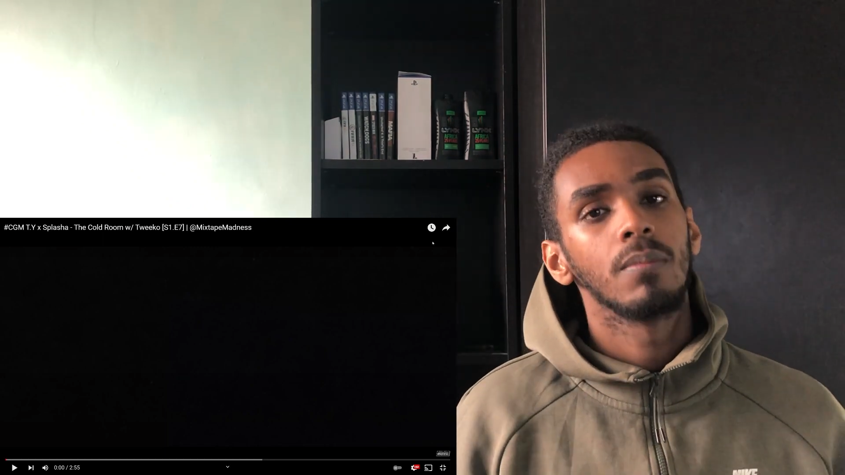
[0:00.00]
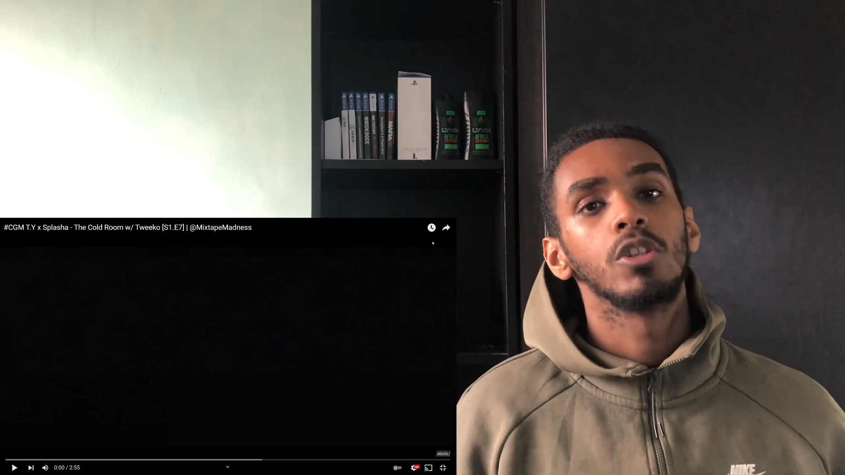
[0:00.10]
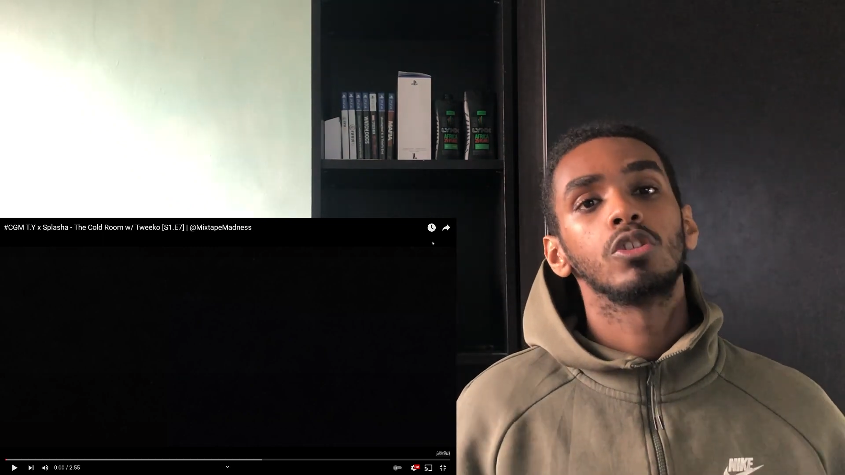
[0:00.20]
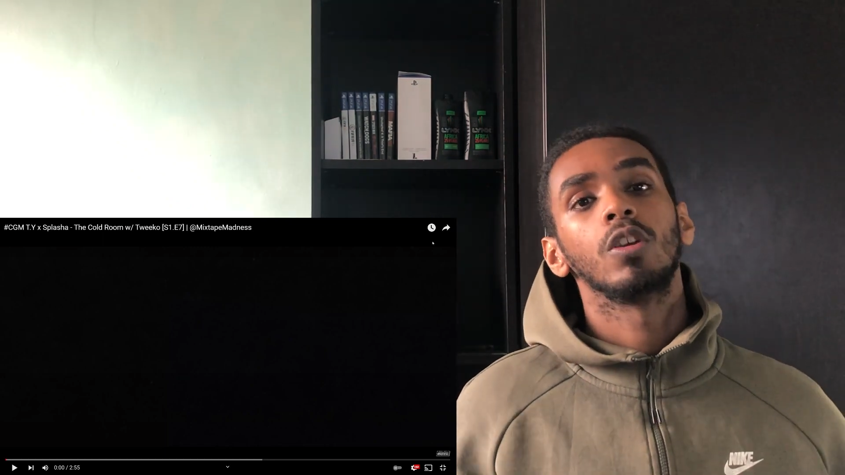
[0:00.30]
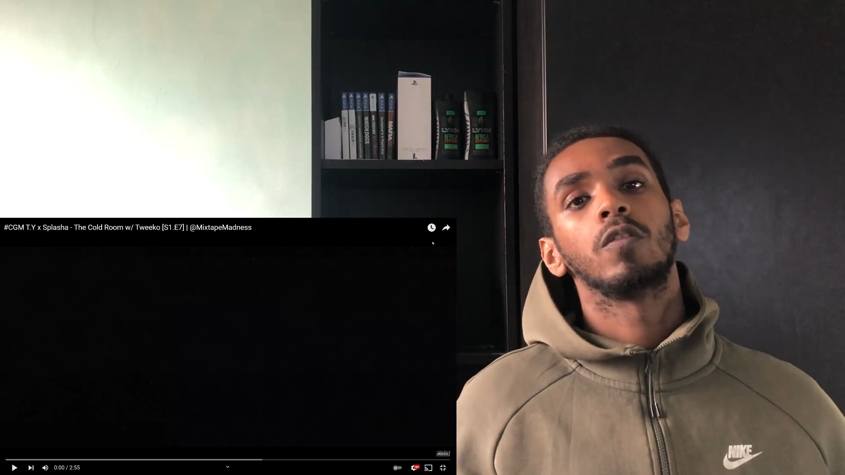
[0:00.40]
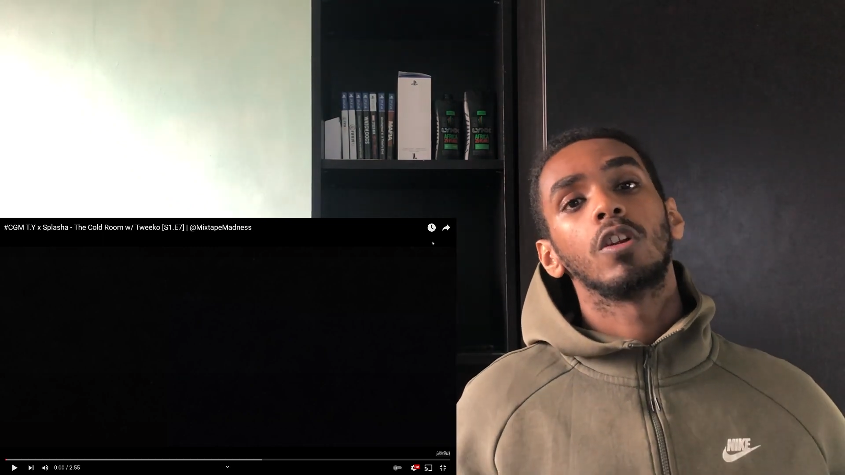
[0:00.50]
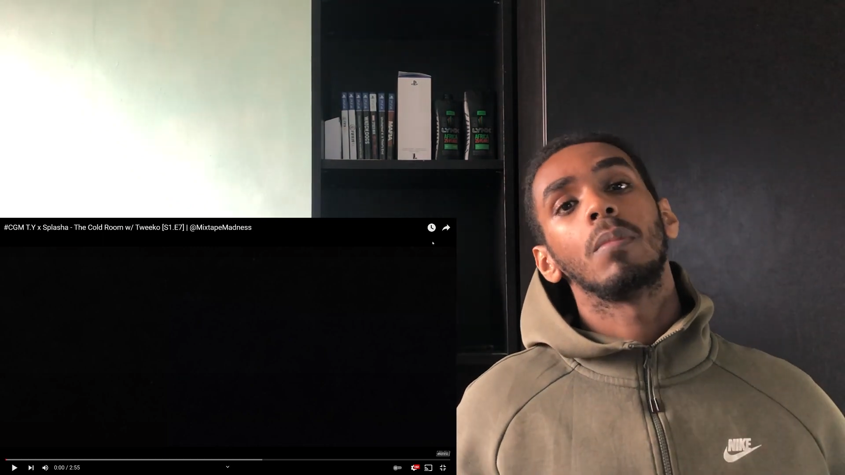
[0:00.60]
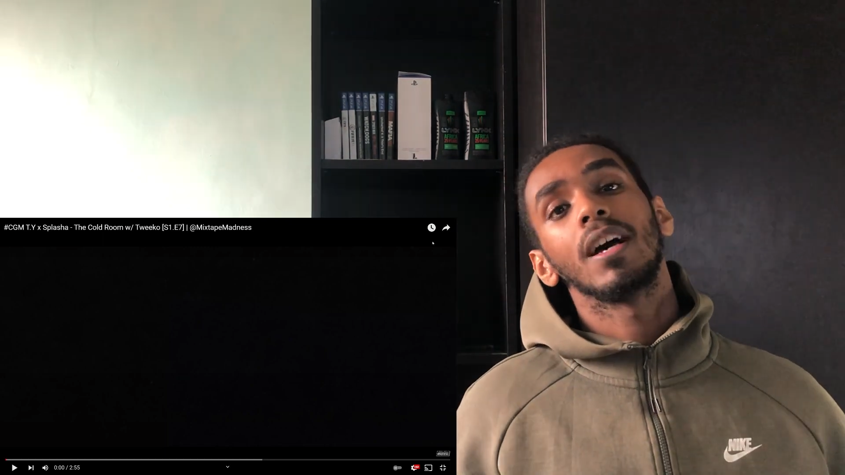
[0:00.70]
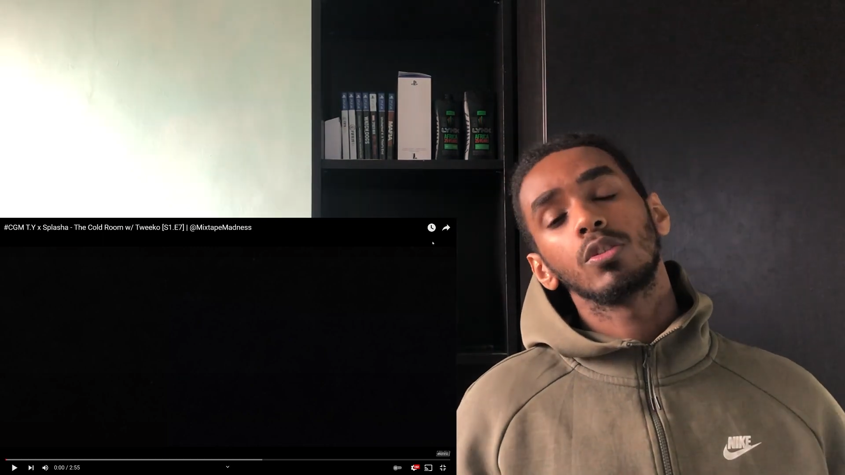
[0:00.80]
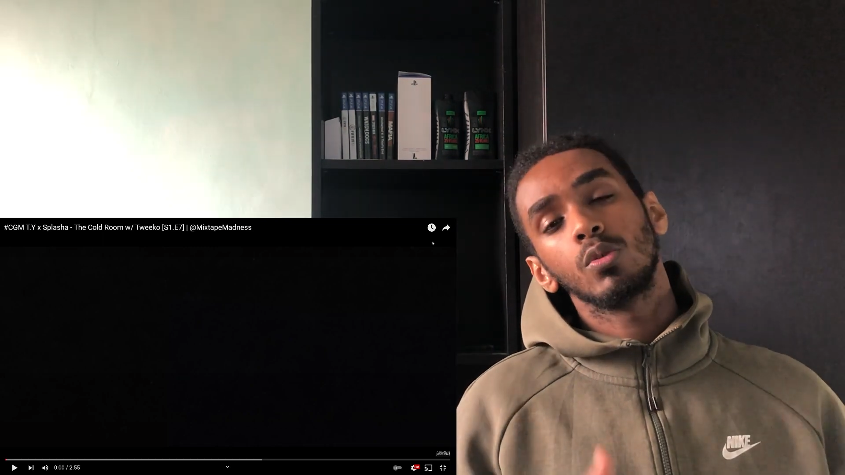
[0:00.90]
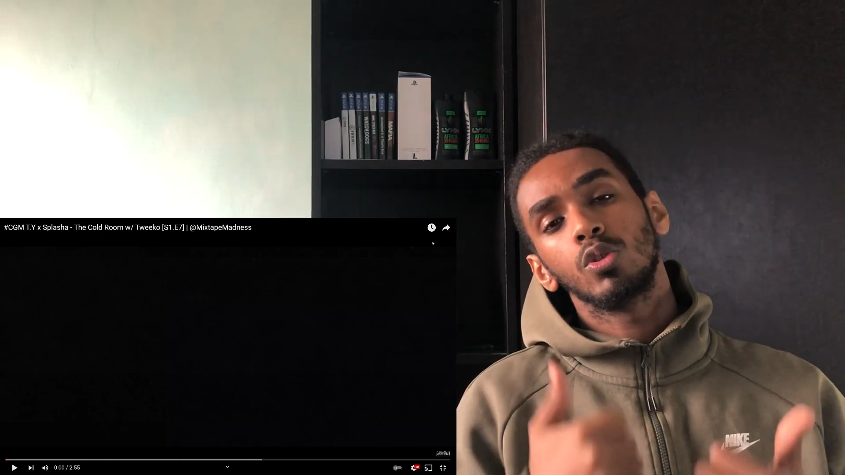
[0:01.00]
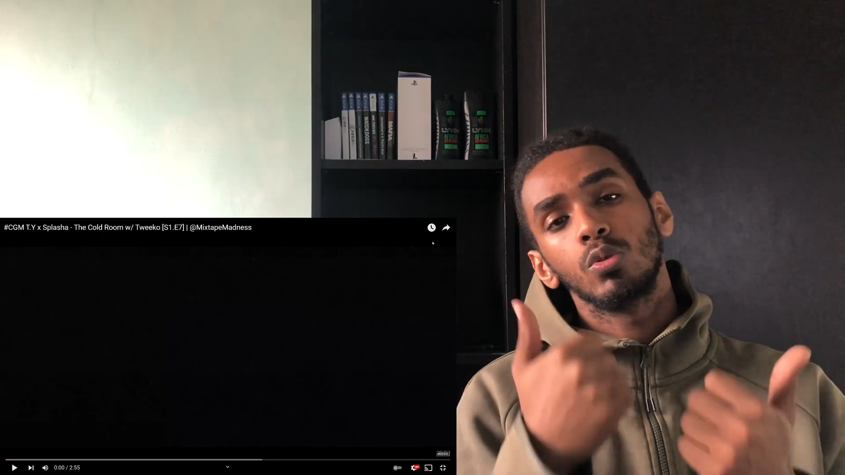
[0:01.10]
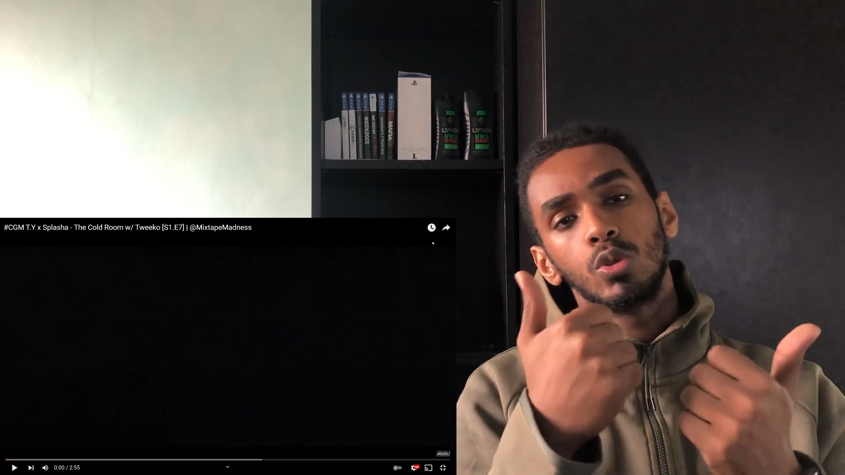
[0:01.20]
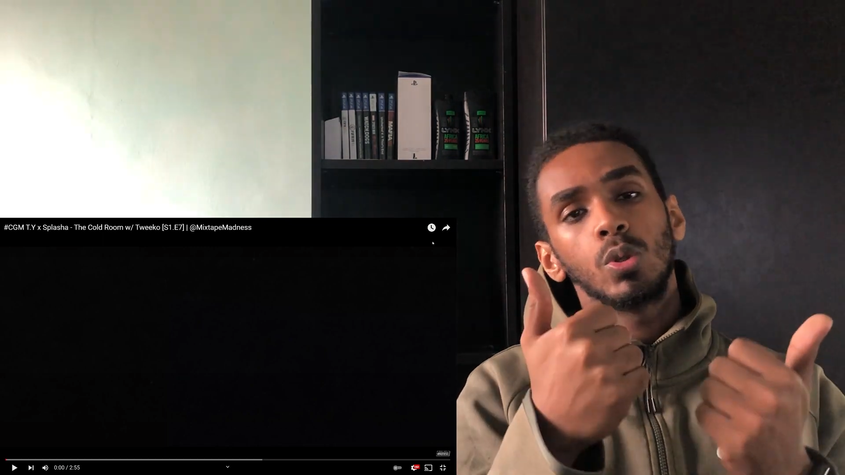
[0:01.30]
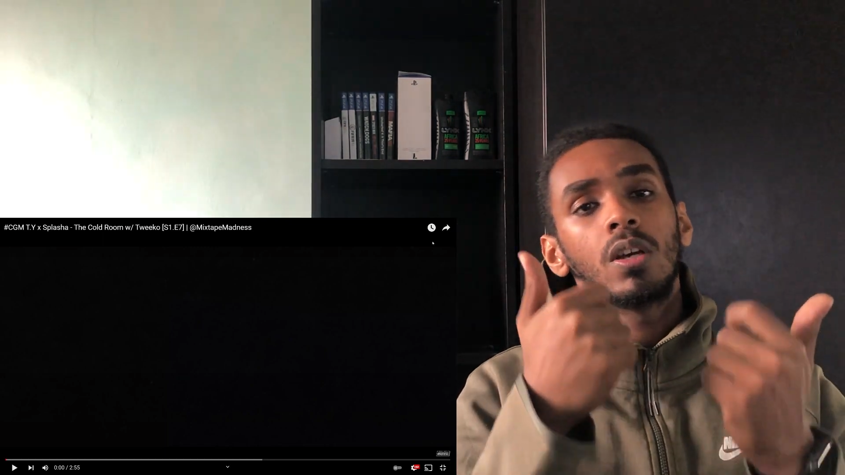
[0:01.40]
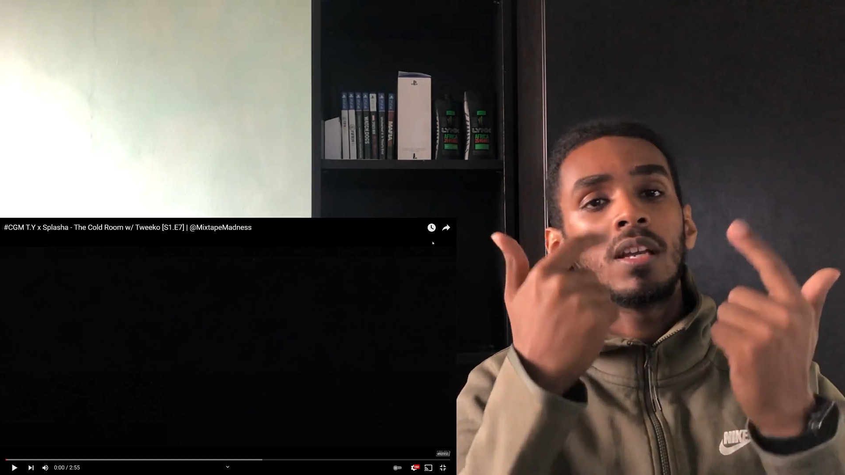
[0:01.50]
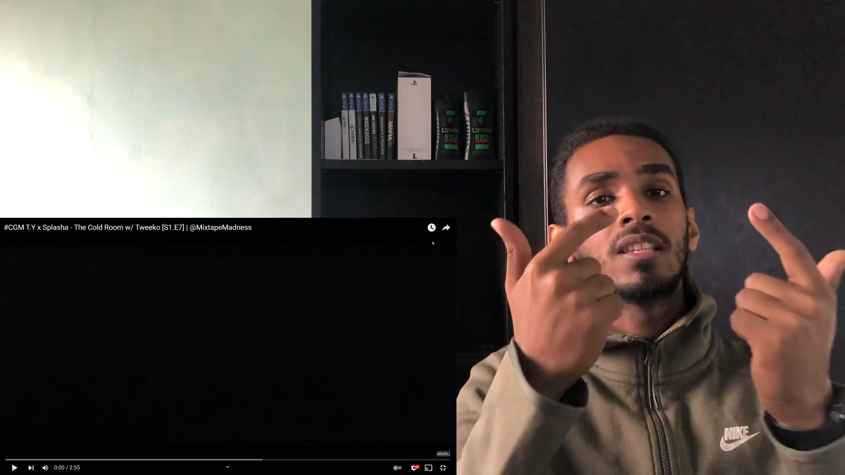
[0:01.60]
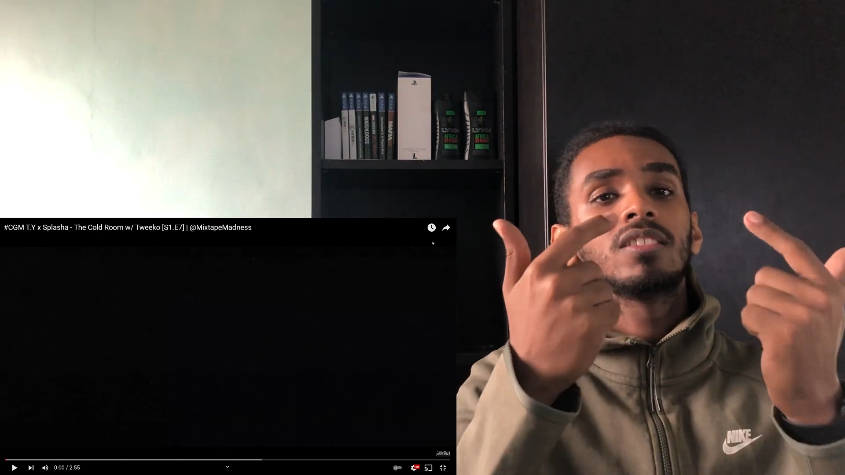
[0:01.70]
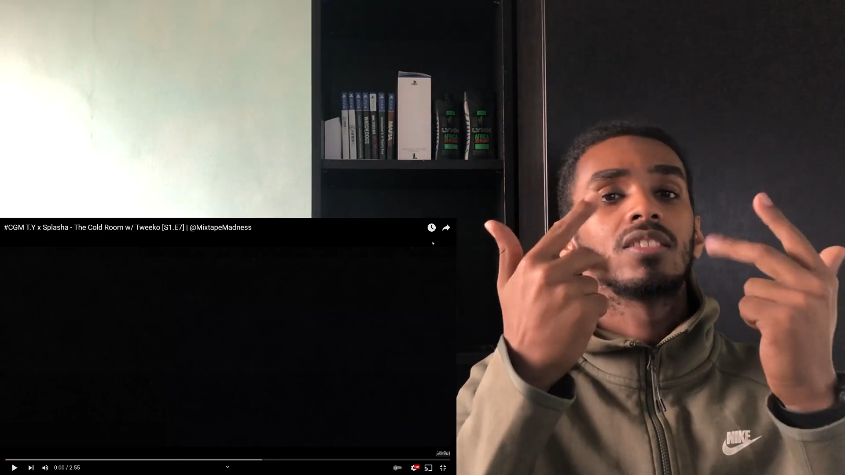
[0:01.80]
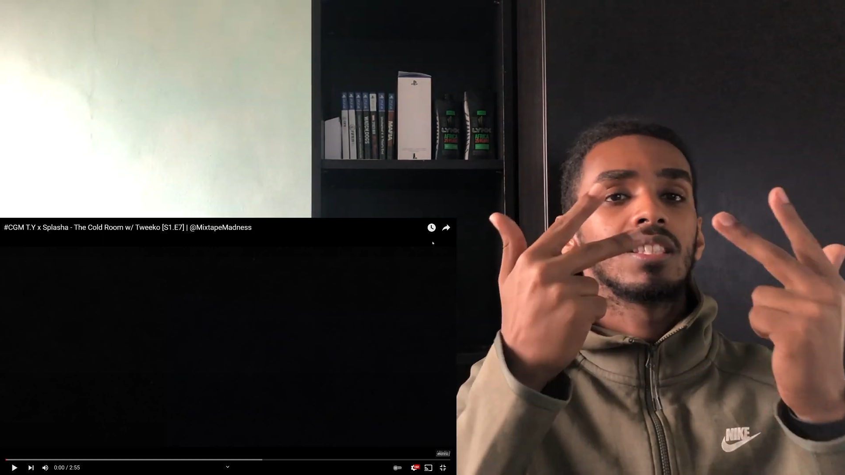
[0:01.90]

Make sure you follow my socials, Twitter, Insta,